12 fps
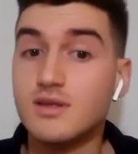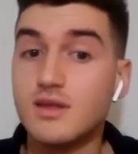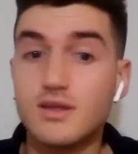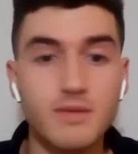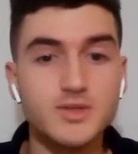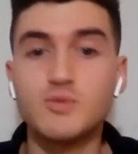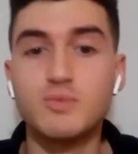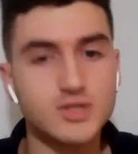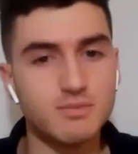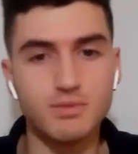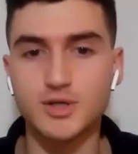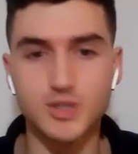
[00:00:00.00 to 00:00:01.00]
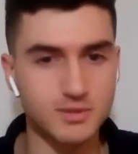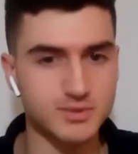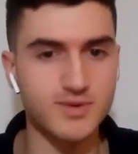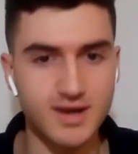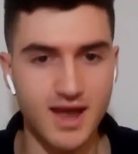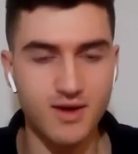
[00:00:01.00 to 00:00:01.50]
Let me do some push-ups
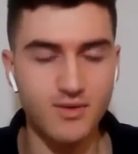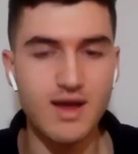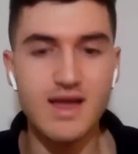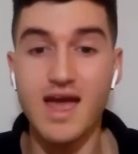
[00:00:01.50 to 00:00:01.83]
right now.